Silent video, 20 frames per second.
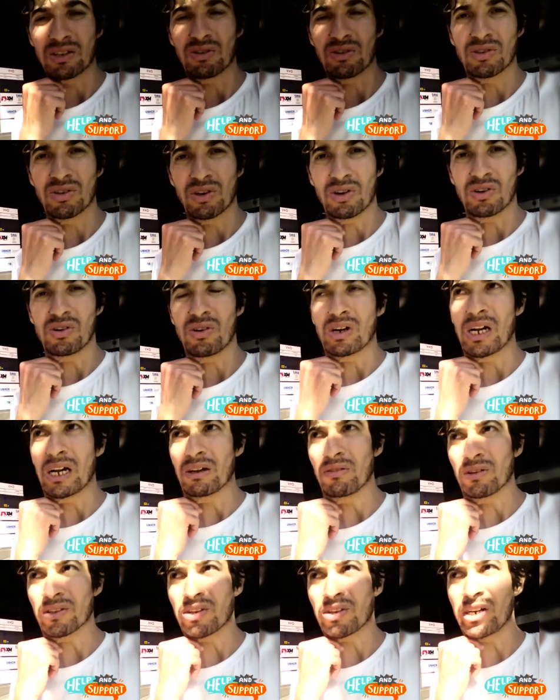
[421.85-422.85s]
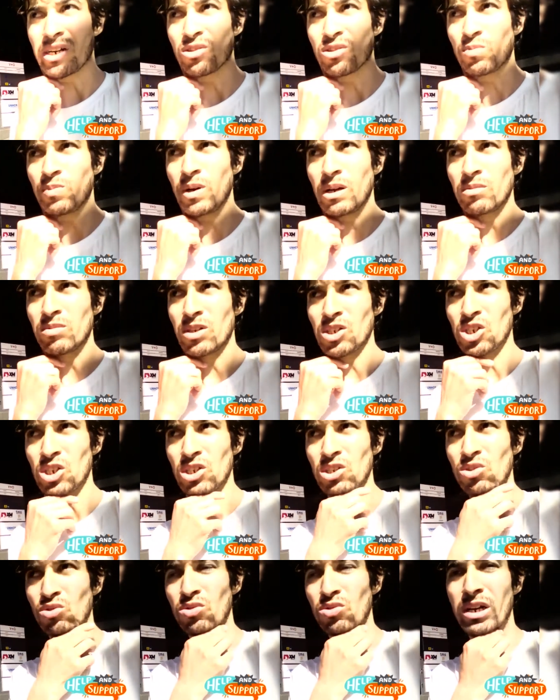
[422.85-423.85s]
don't know I will try to publish
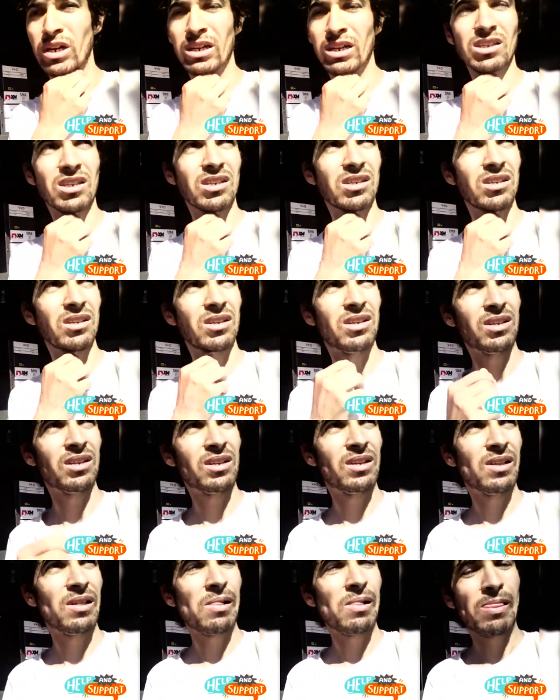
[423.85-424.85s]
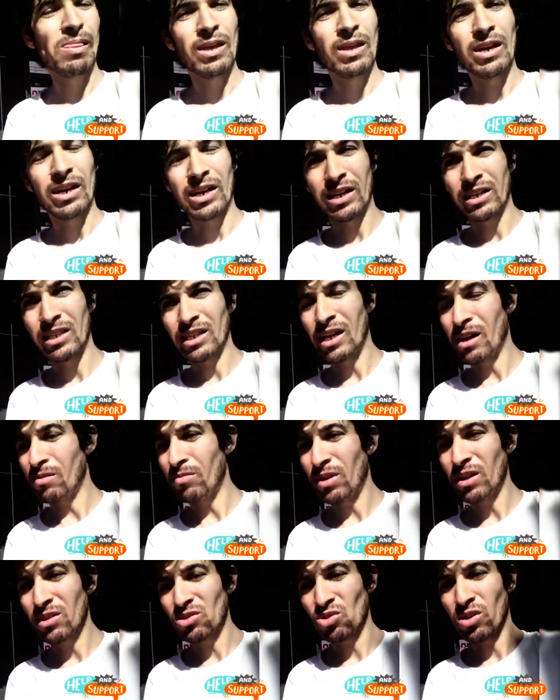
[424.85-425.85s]
it tonight and
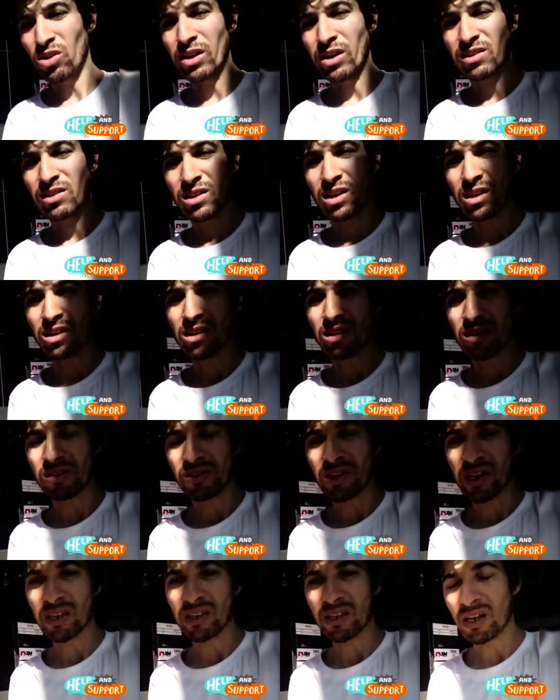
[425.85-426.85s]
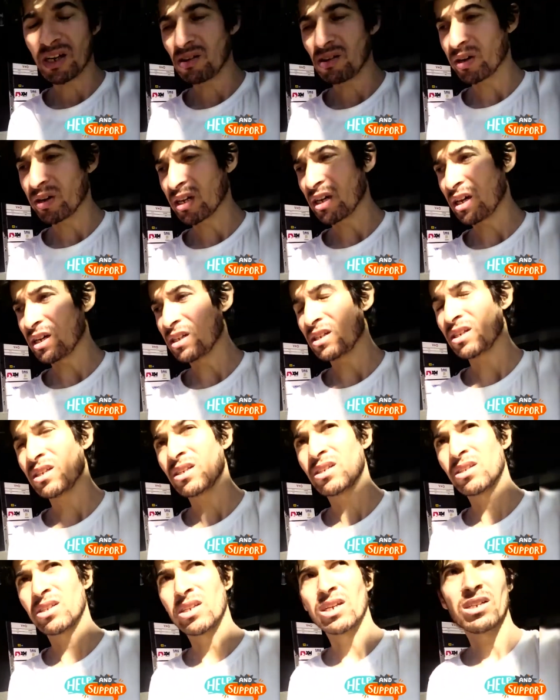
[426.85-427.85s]
I'm also asking right now again
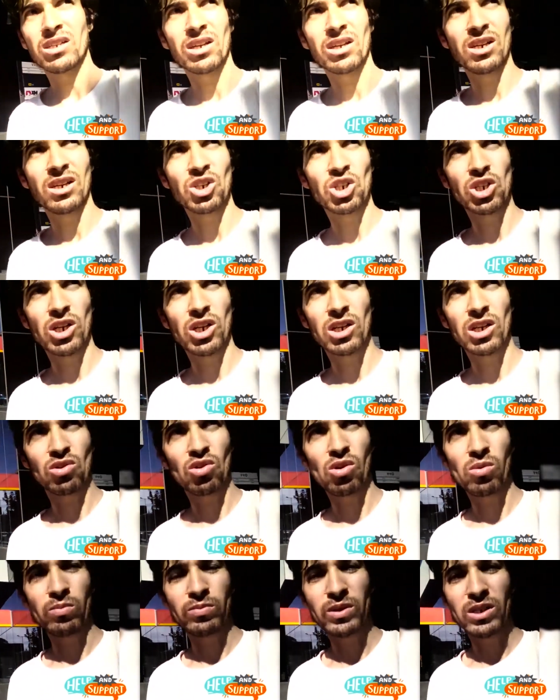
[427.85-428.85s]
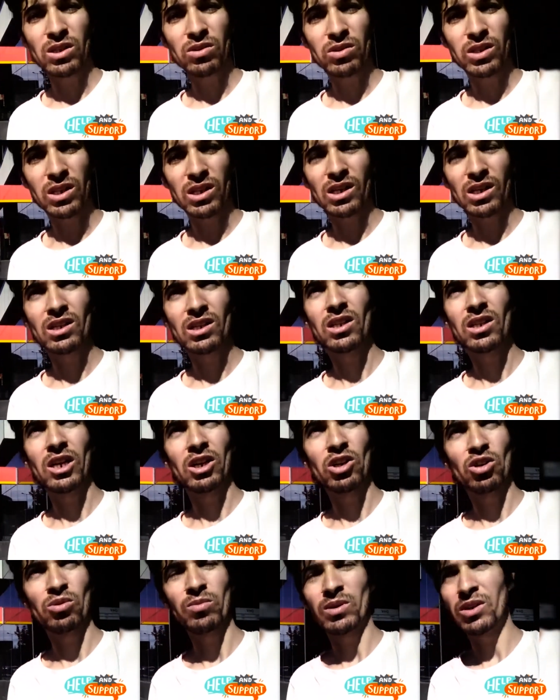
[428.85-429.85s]
the international community the
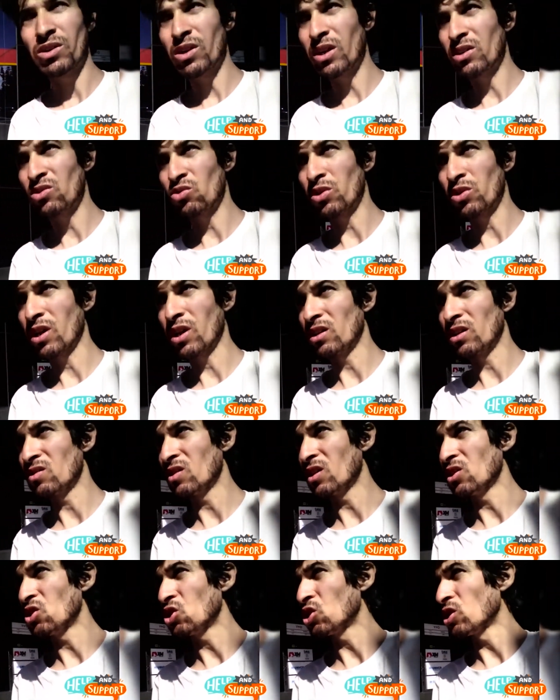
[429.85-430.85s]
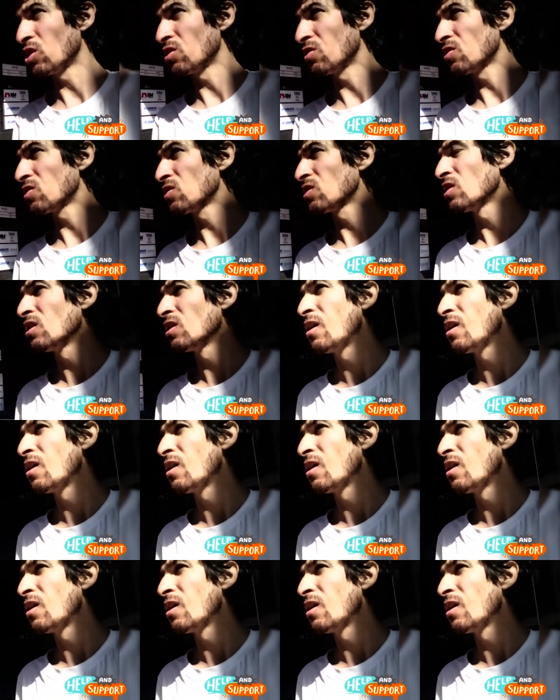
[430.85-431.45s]
human rights organizations